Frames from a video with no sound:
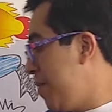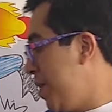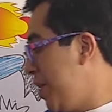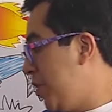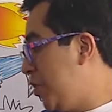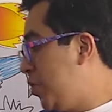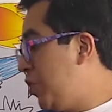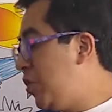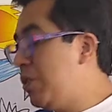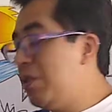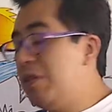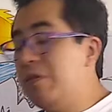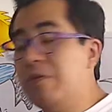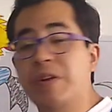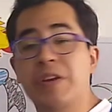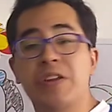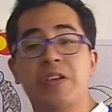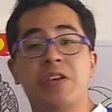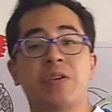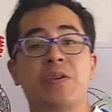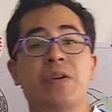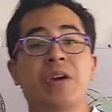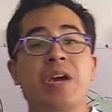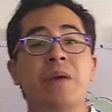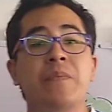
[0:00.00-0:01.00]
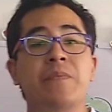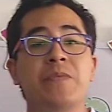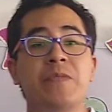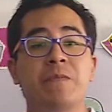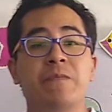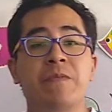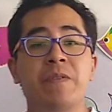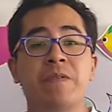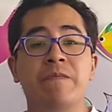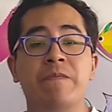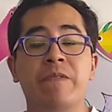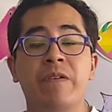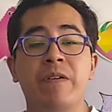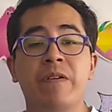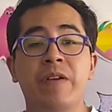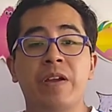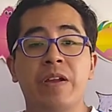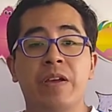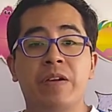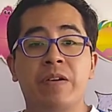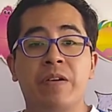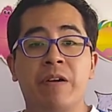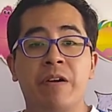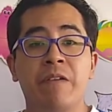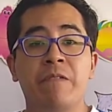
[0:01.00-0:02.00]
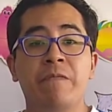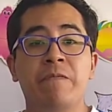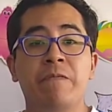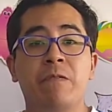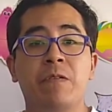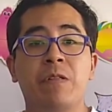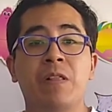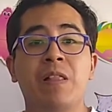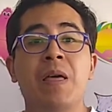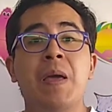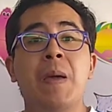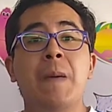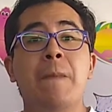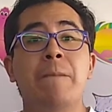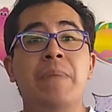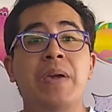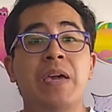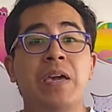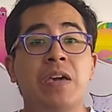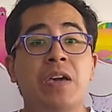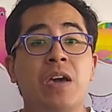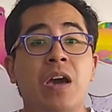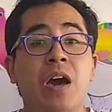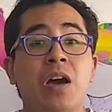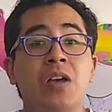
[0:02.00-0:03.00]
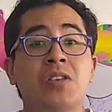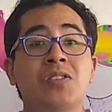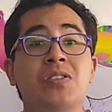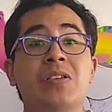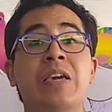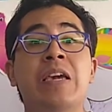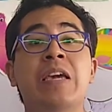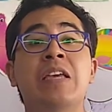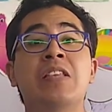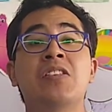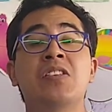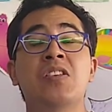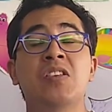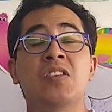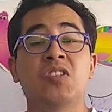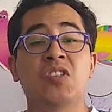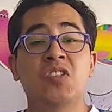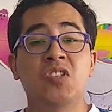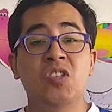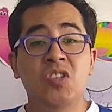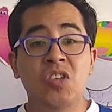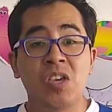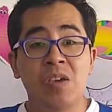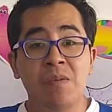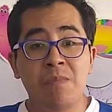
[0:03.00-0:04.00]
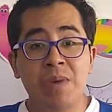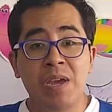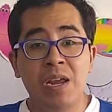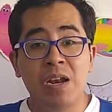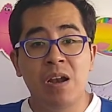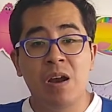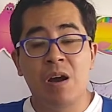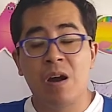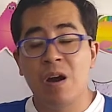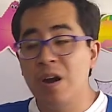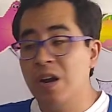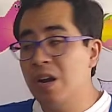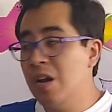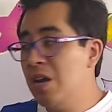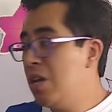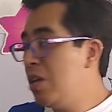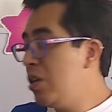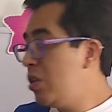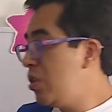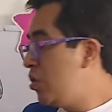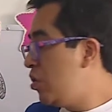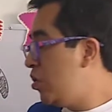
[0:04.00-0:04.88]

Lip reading: my children, you have to be very careful because it's similar